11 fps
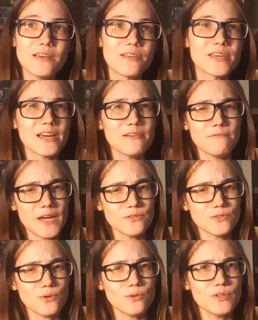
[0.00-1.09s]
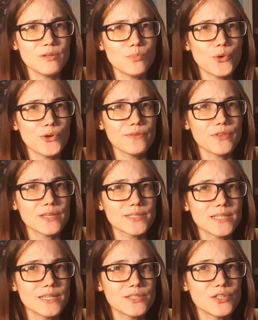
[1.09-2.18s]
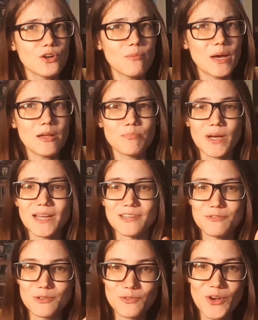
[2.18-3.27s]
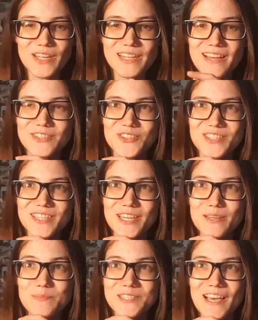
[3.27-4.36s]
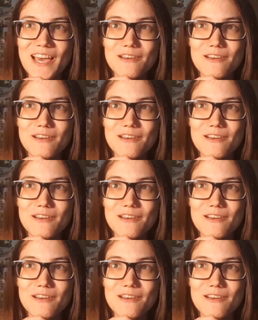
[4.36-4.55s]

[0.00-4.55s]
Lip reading: I think I found all the important things I need to know about, but if you've got any extra tips,